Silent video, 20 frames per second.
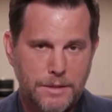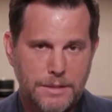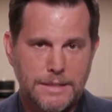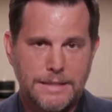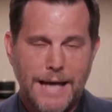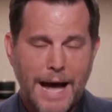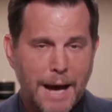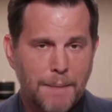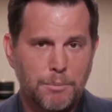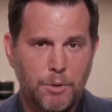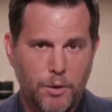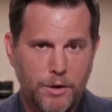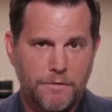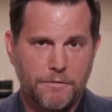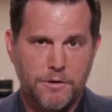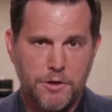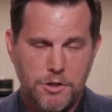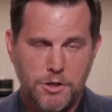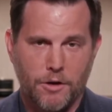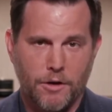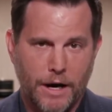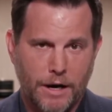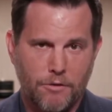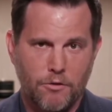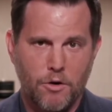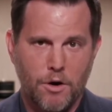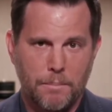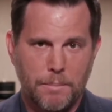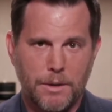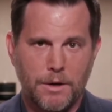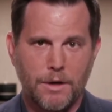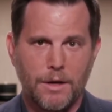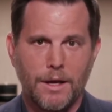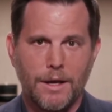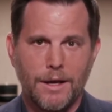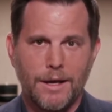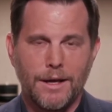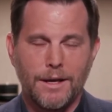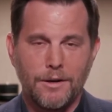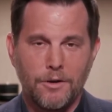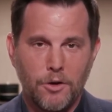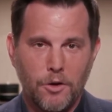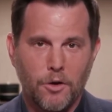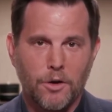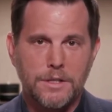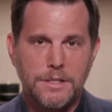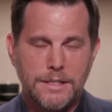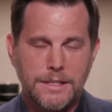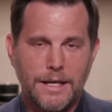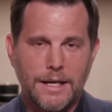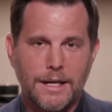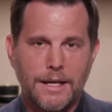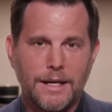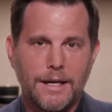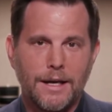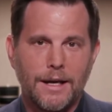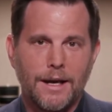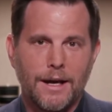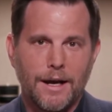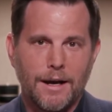It's a tabloid for sure. I grew up in New York City.